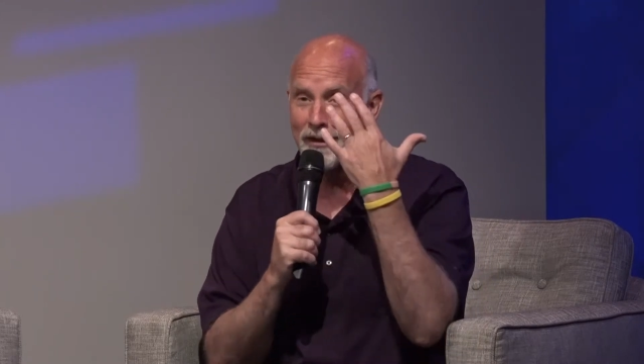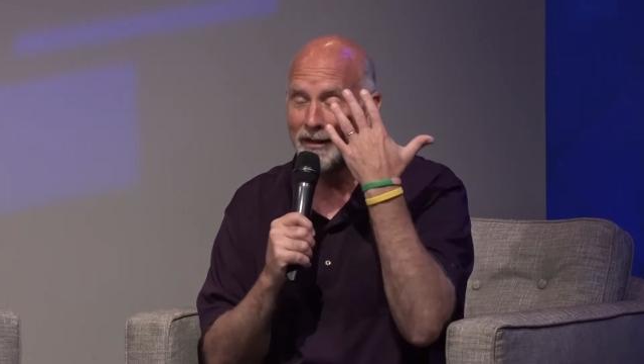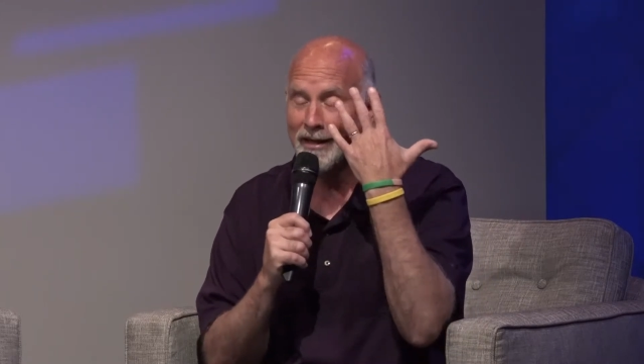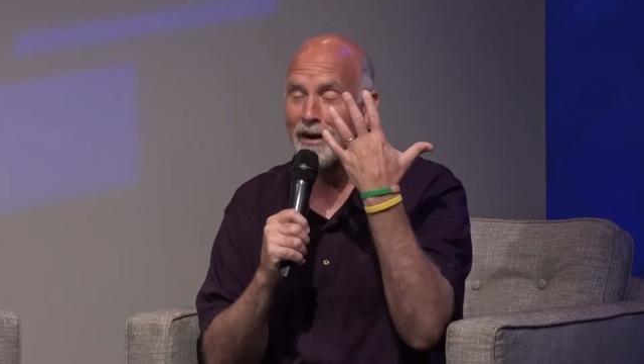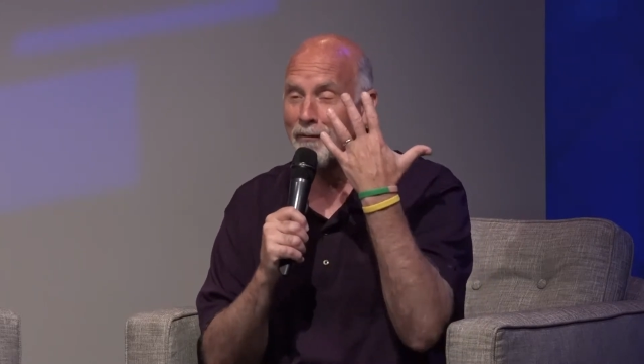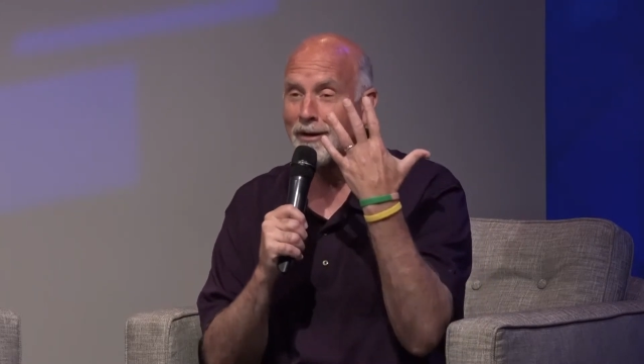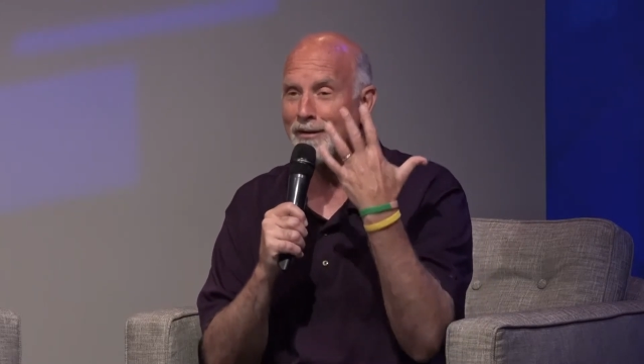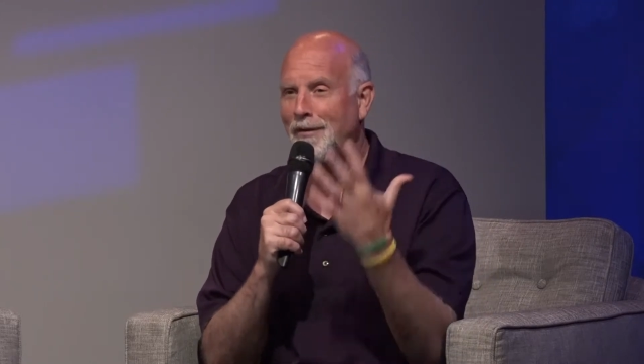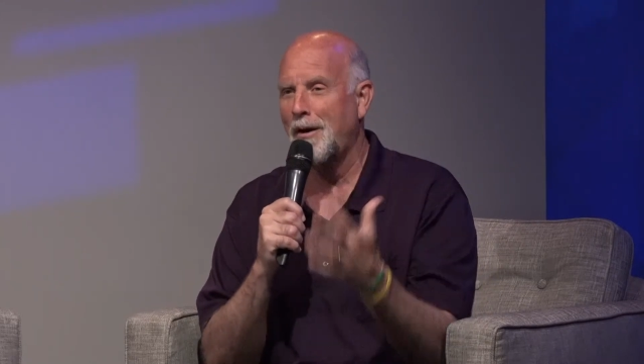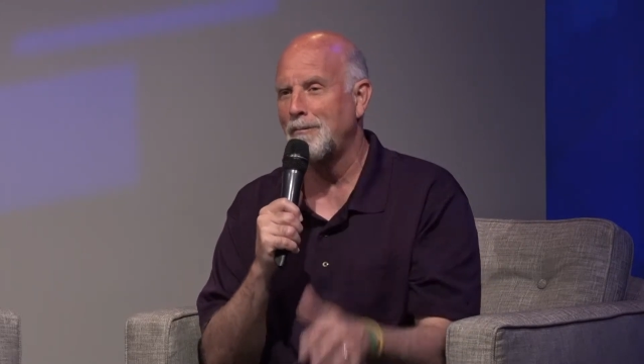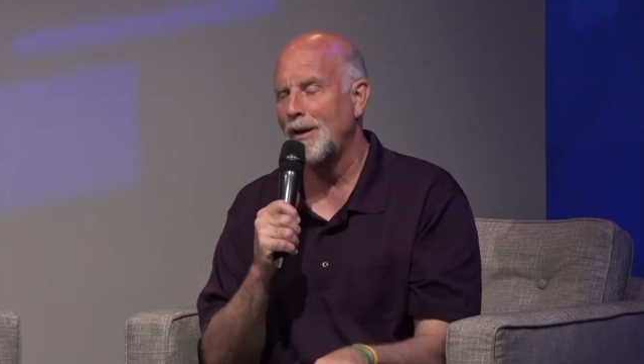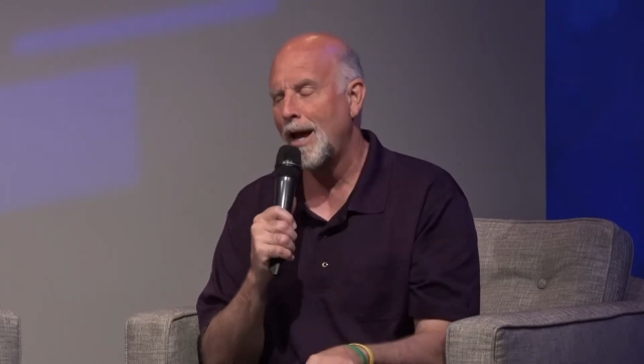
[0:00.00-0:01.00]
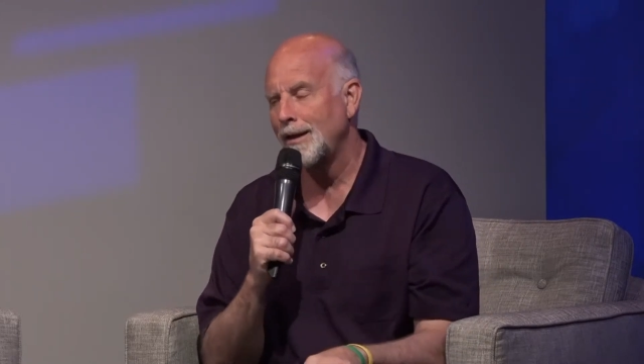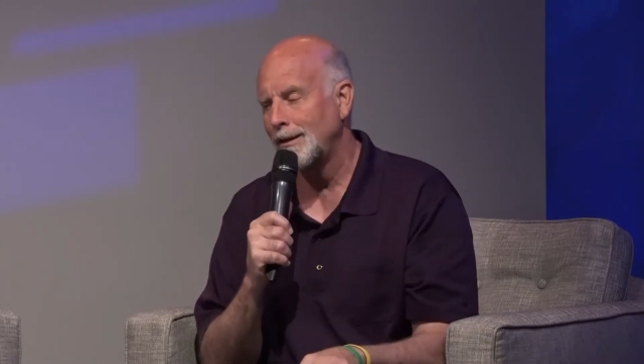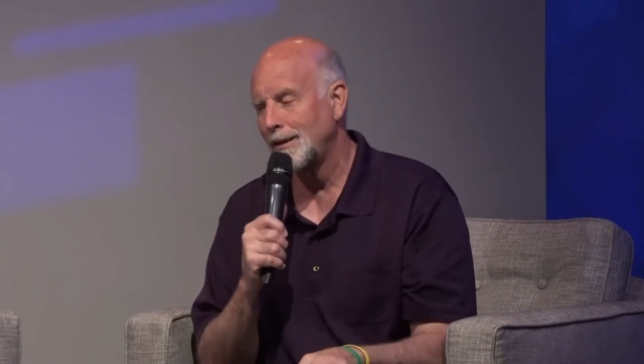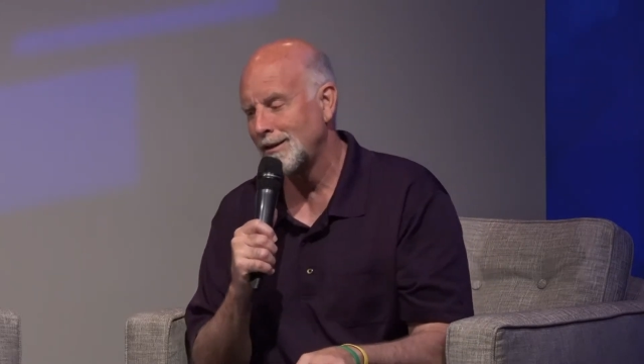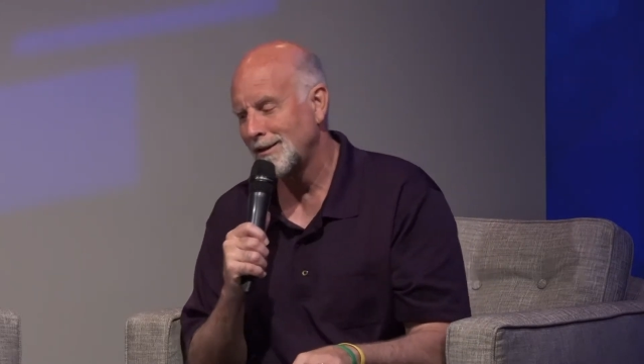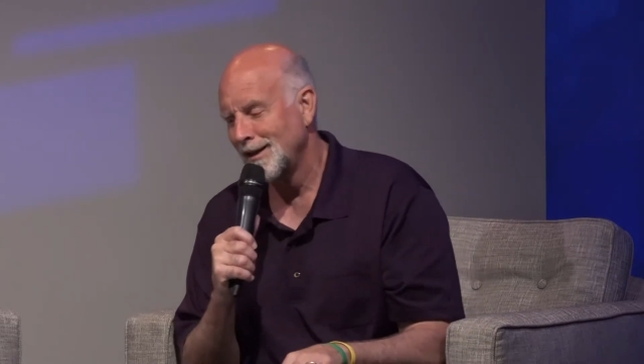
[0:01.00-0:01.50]
get rid of our
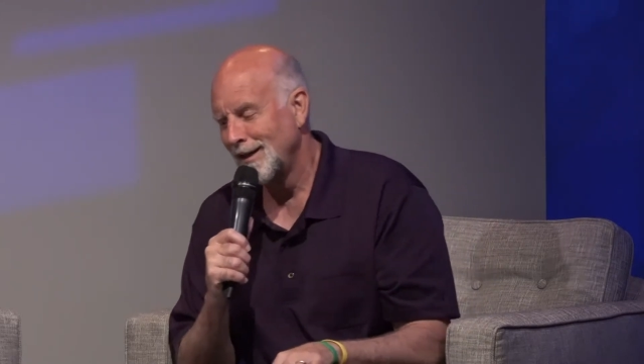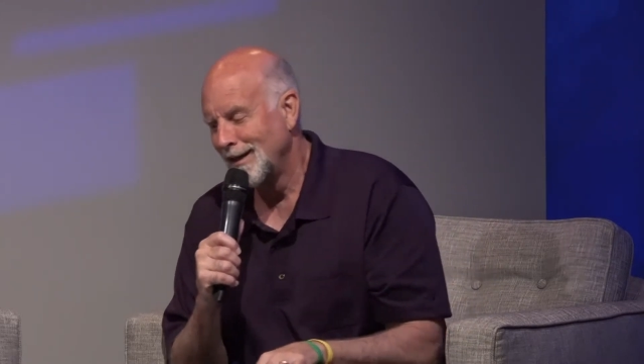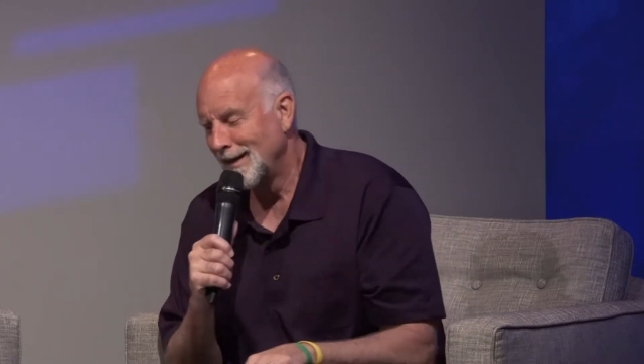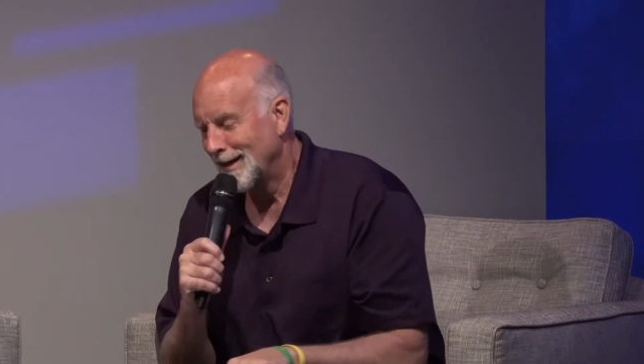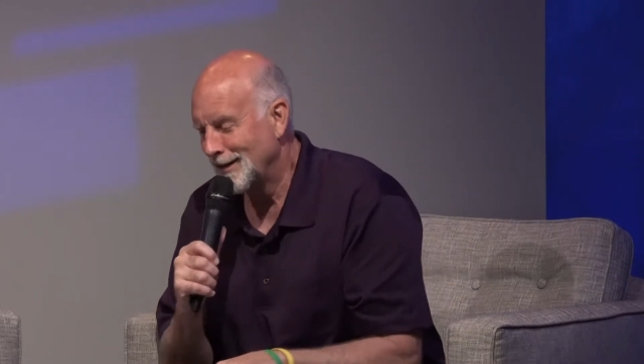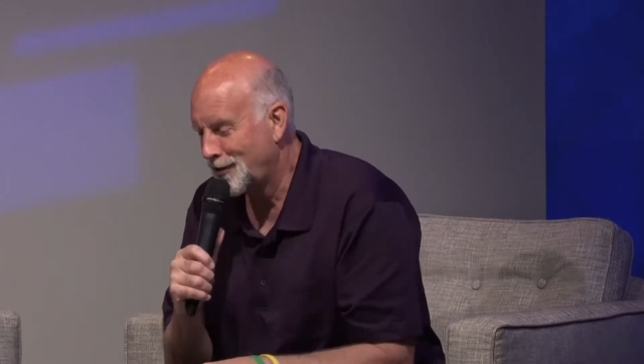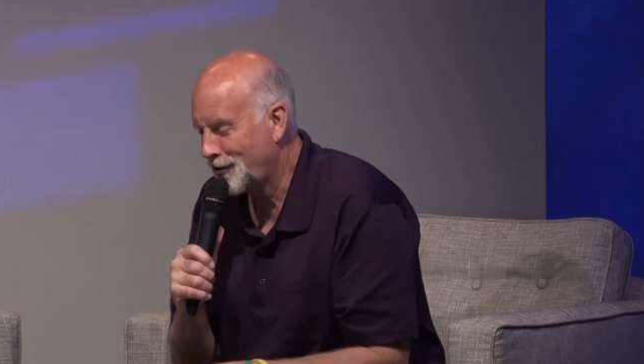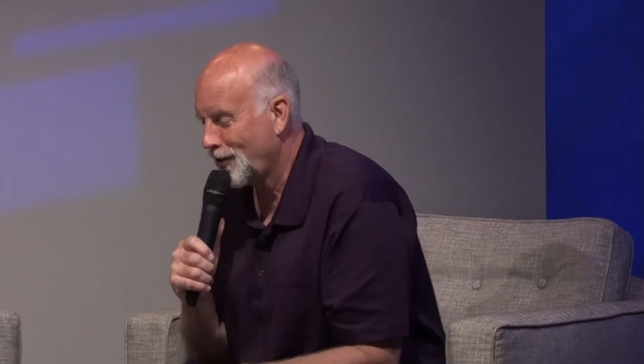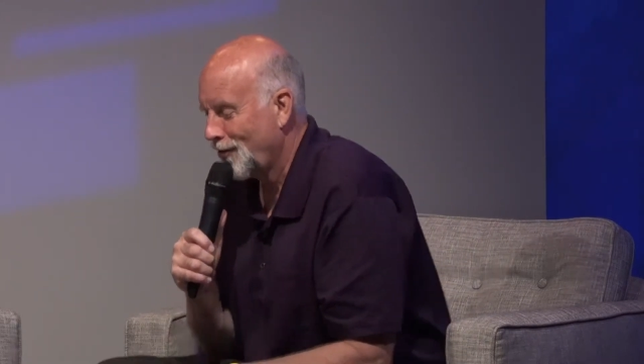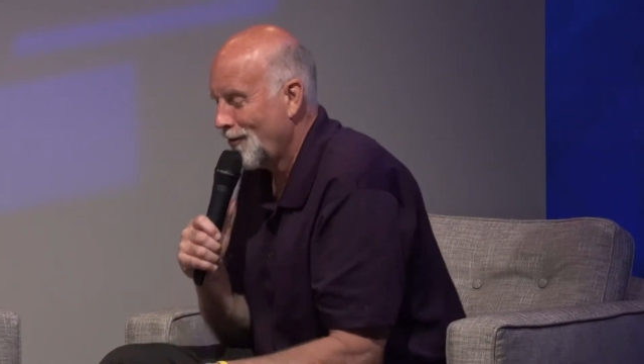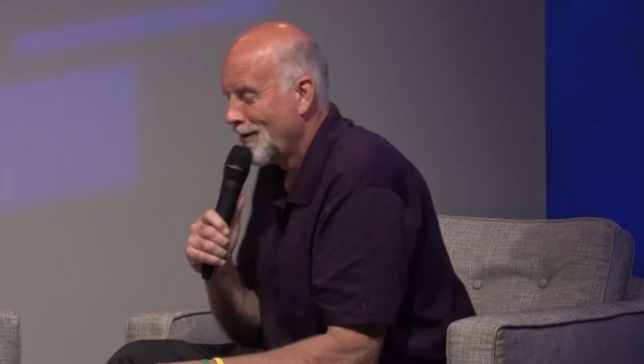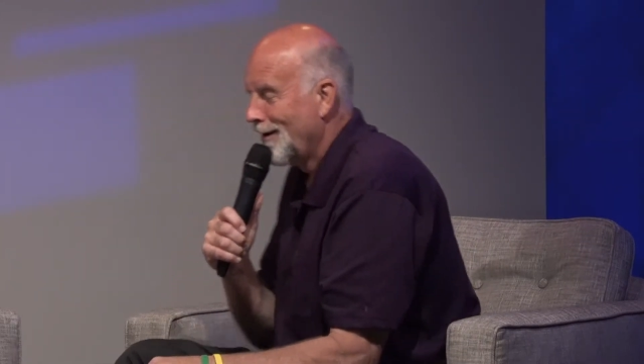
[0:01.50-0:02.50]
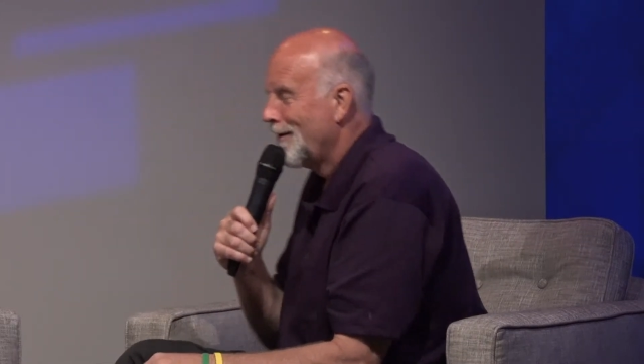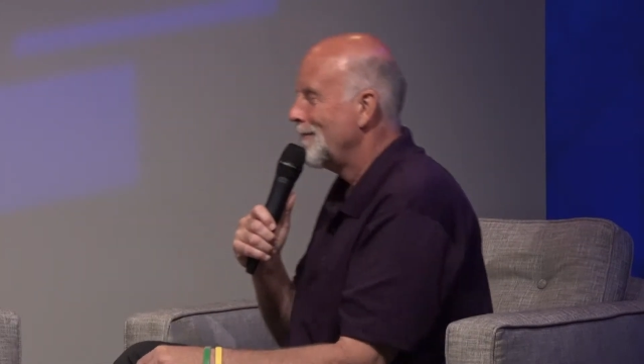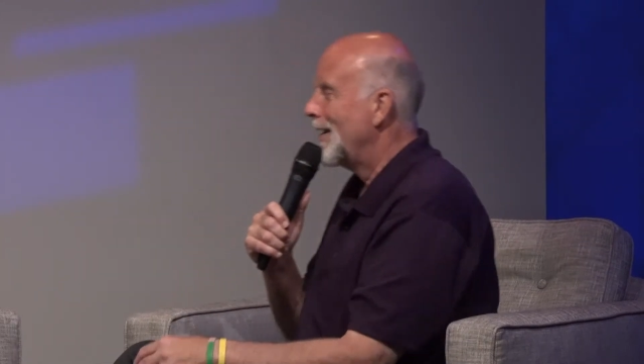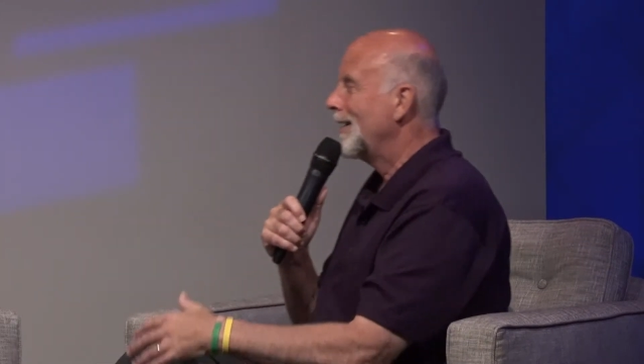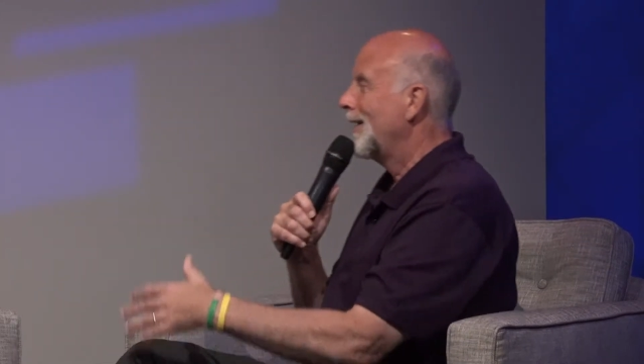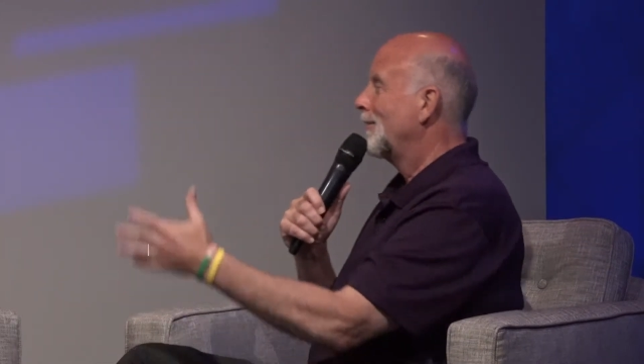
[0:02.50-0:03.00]
blindness. And so,
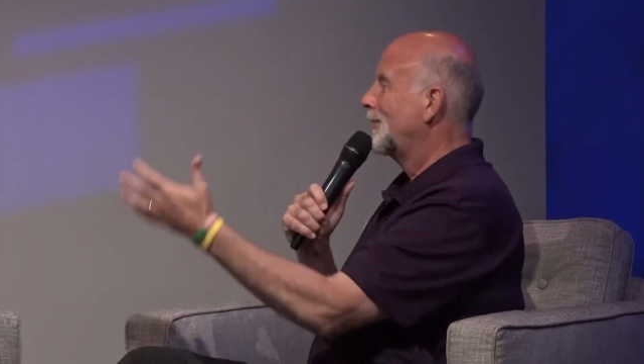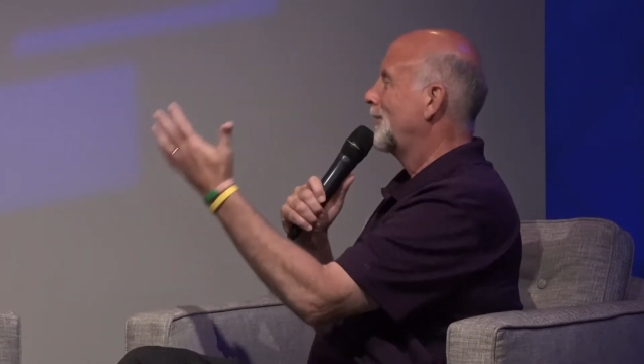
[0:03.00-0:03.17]
Mandy, I want